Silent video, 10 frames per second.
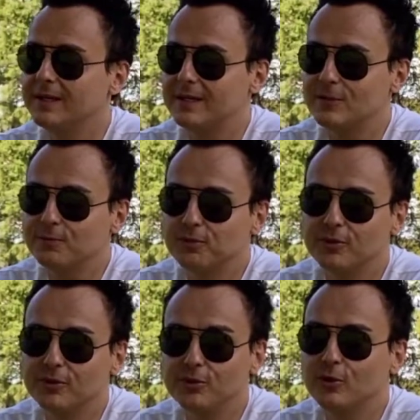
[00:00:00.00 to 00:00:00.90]
and you
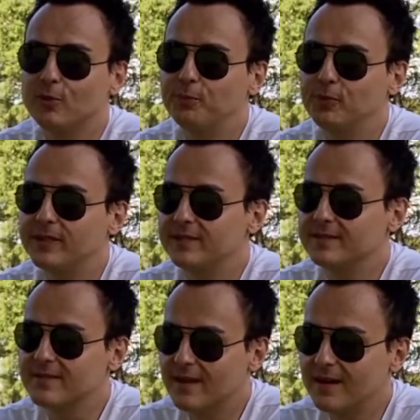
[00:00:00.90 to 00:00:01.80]
put you don't put in the
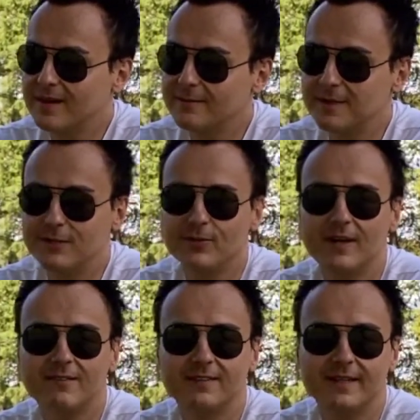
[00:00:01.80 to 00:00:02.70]
time and you
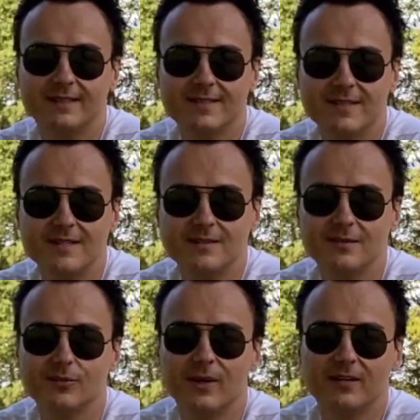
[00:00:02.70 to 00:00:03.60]
have like this
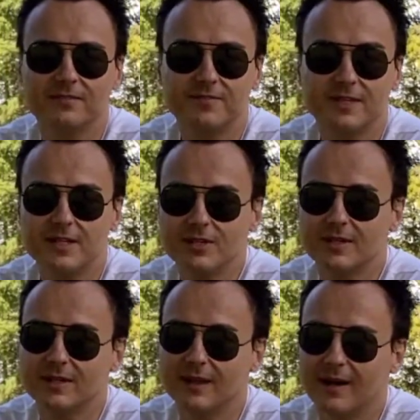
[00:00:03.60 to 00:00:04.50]
instant
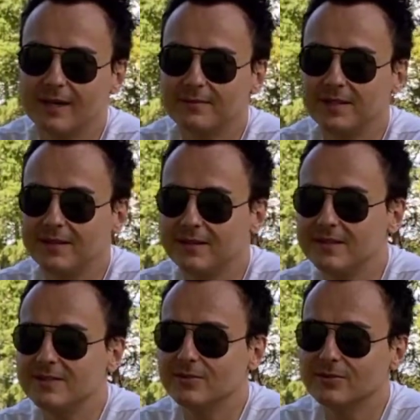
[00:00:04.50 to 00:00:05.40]
gratification economy and
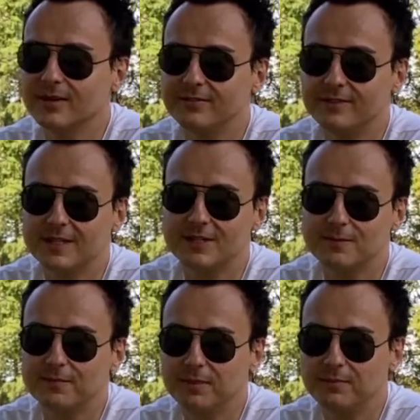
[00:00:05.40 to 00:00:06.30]
instant
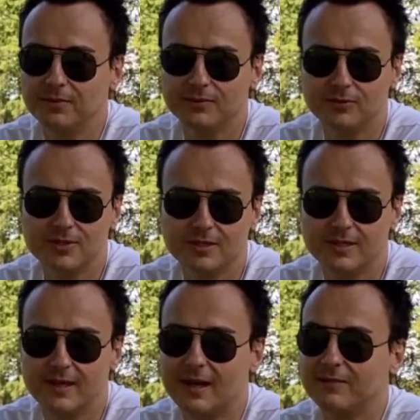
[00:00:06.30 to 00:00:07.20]
gratification people you're just
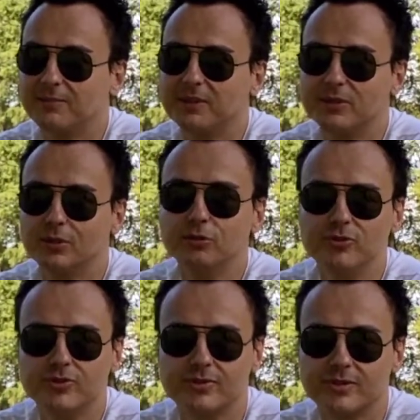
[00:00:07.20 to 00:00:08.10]
going to have a bunch of
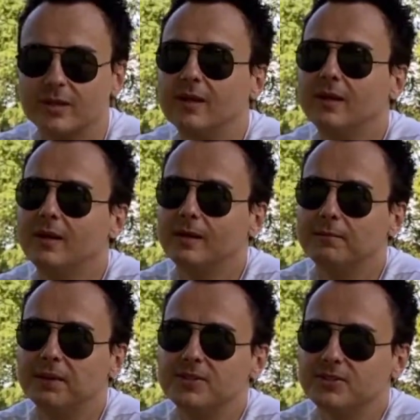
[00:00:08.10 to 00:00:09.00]
losers
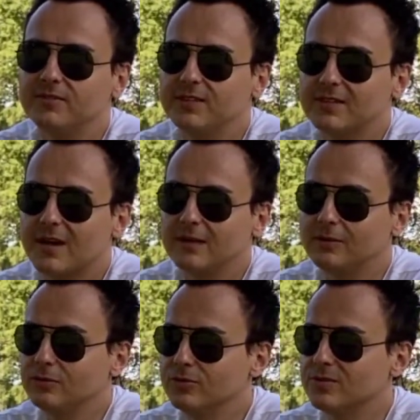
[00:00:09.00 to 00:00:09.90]
bunch of
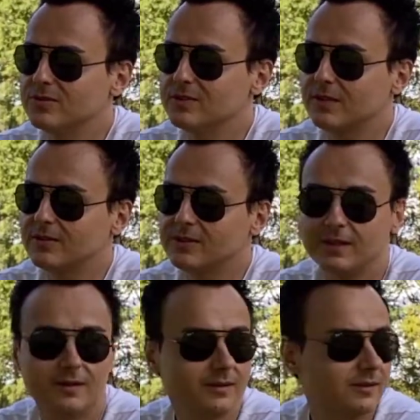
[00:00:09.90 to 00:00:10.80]
entitled losers out
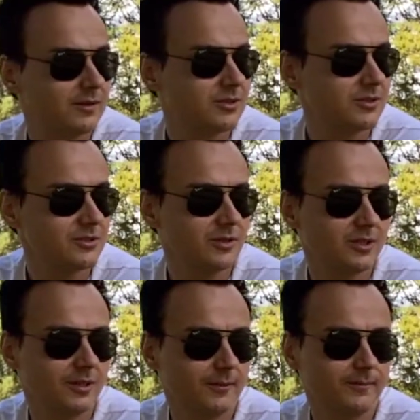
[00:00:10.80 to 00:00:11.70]
there they're just going
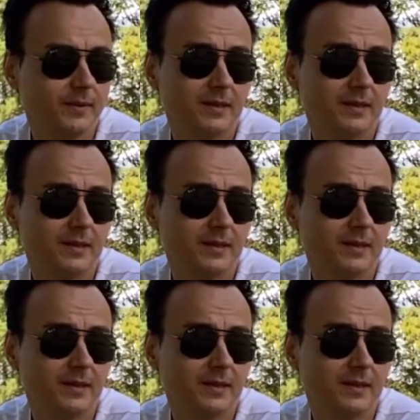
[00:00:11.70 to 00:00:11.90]
to